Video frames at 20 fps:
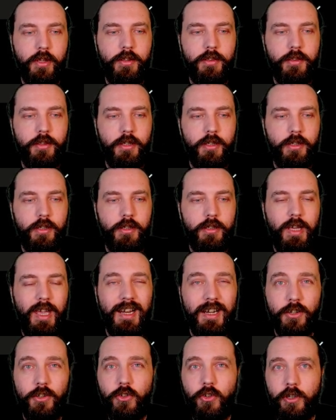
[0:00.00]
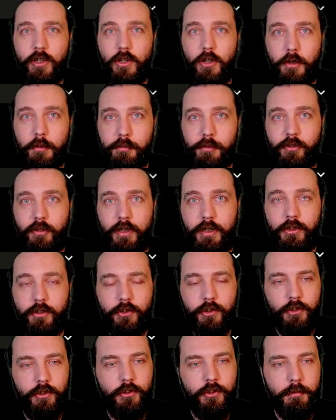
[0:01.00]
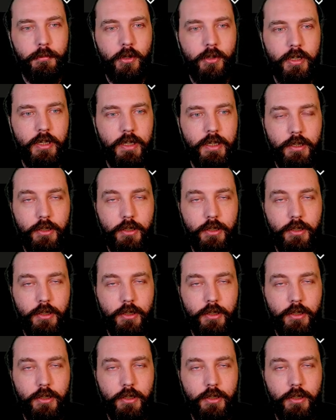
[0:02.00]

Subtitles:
the energy upgrade system on it.